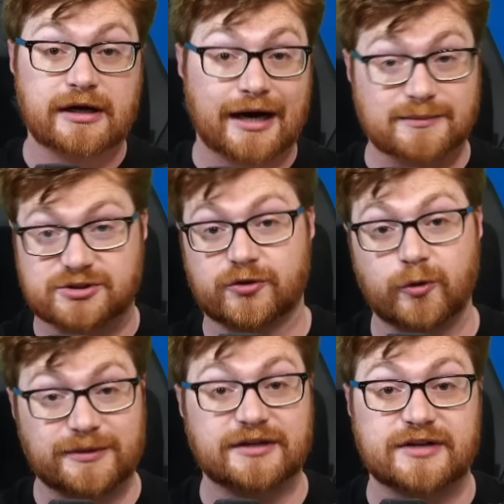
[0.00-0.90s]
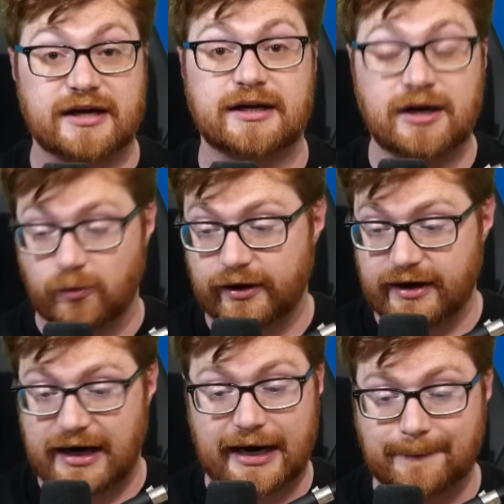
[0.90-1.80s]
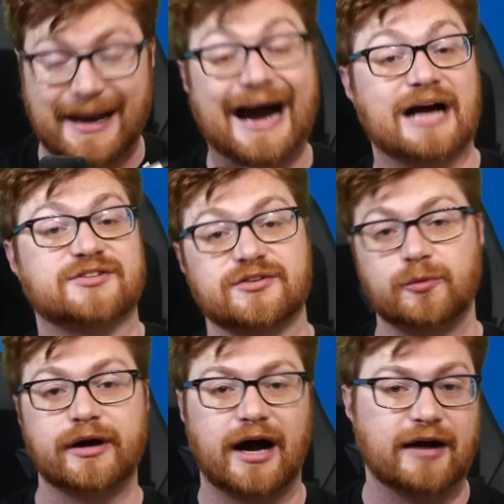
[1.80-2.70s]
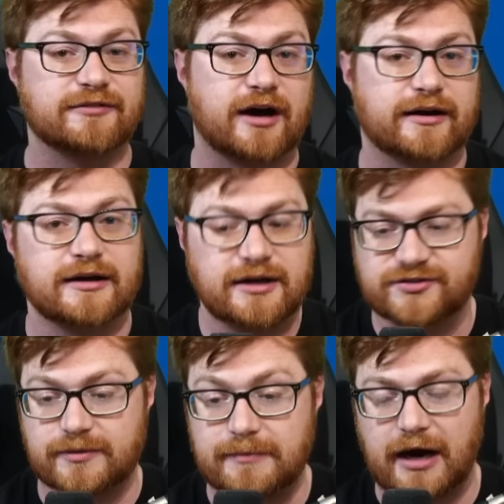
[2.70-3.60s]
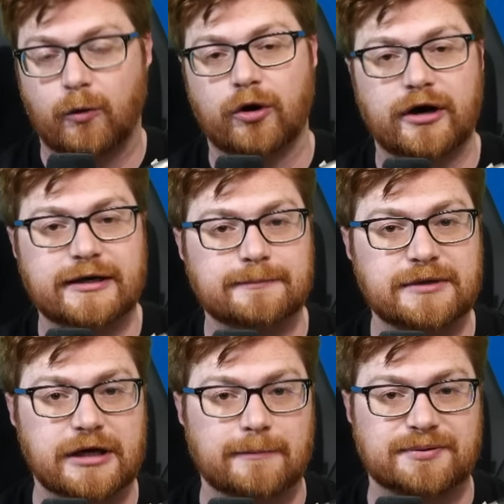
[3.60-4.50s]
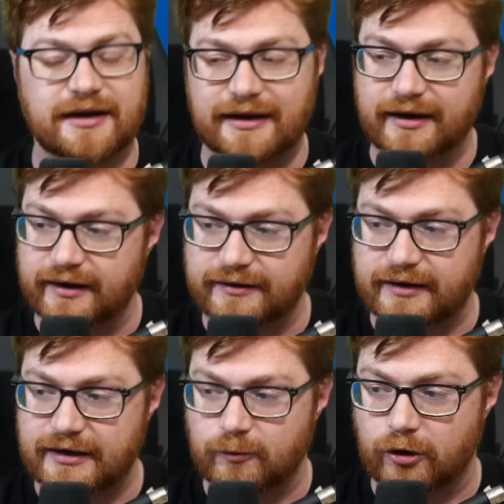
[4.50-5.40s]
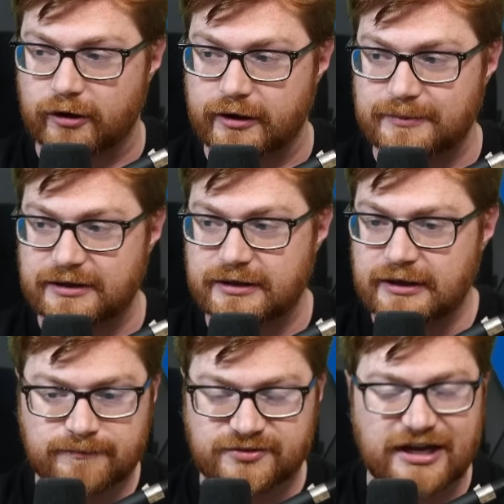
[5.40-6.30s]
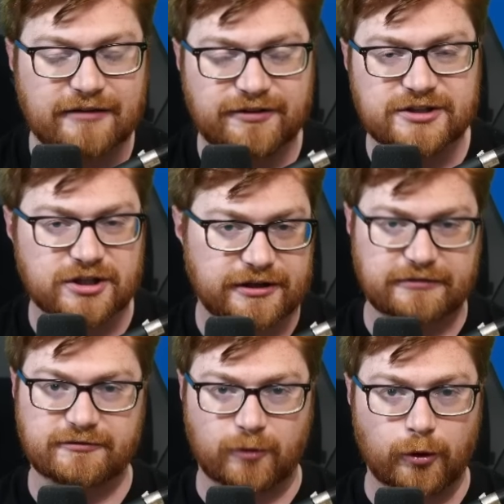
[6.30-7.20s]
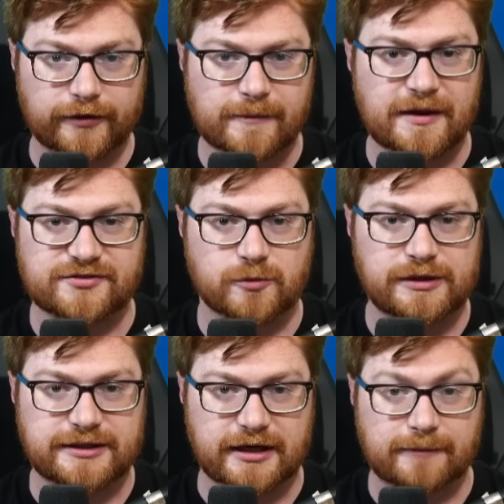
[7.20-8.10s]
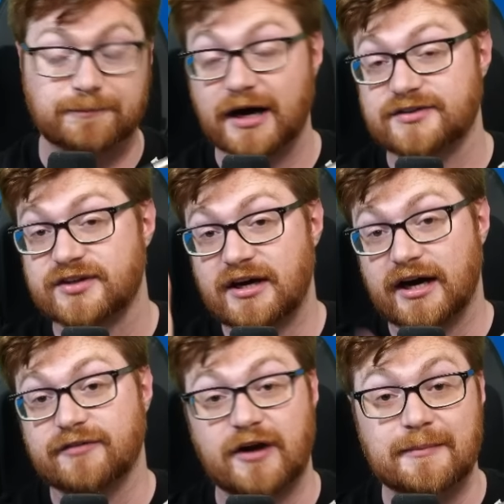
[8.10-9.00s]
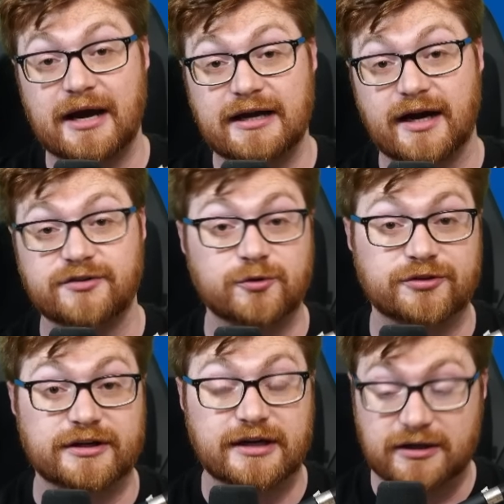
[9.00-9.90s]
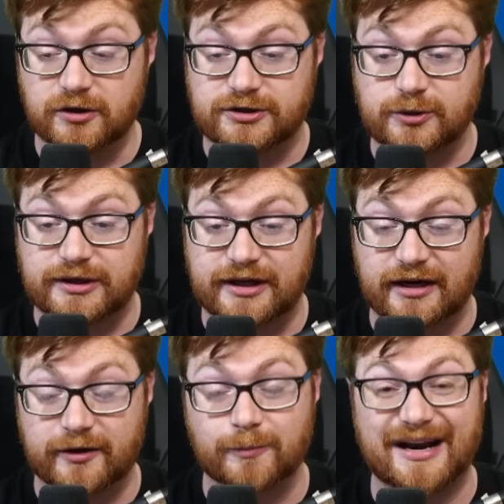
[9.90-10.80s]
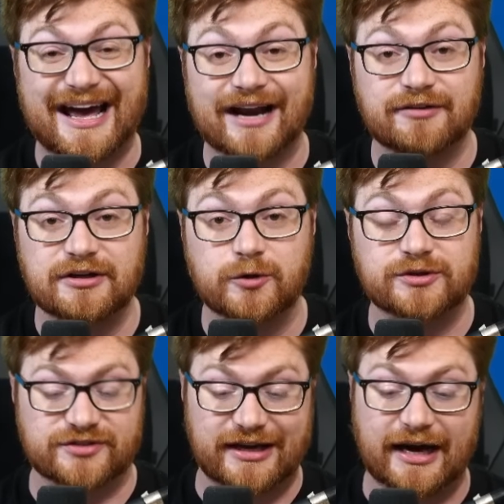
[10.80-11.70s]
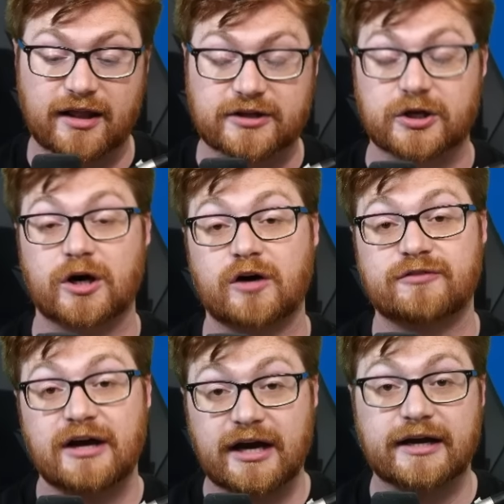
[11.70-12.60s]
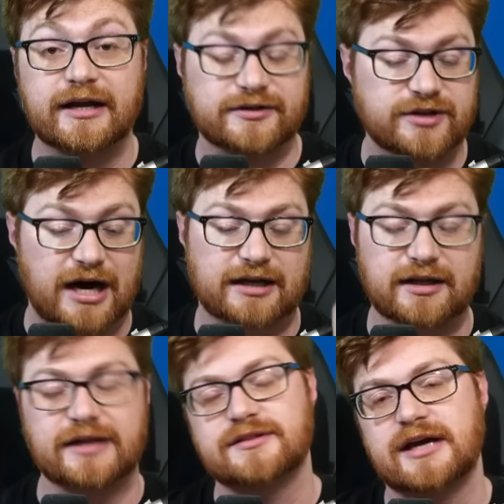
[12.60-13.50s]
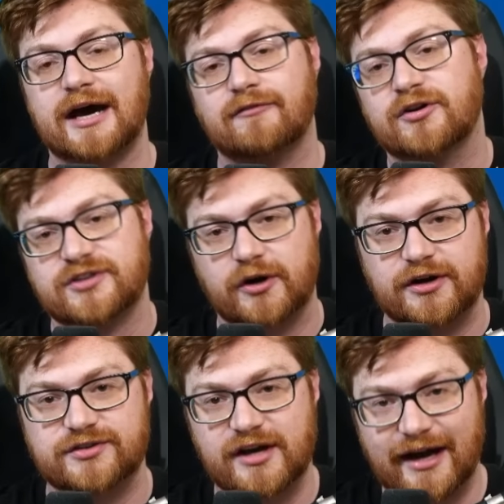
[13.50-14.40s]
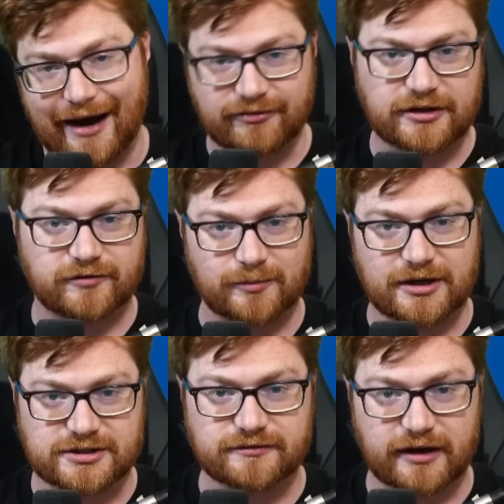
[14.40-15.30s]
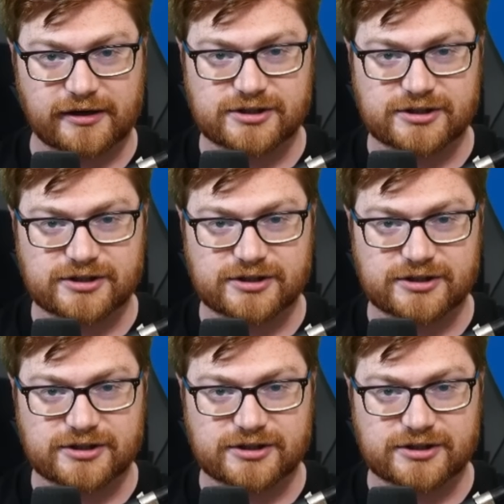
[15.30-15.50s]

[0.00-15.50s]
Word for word: I'm sure there'll be a day when I'm hacked, when I've got some malware hitting me up, and uh, we're all going to be staying vigilant for it the best that we can. But if I may, I do think look, you can get a little bit ahead of it. You can stay ahead of the curve and not let the adversaries have the information advantage.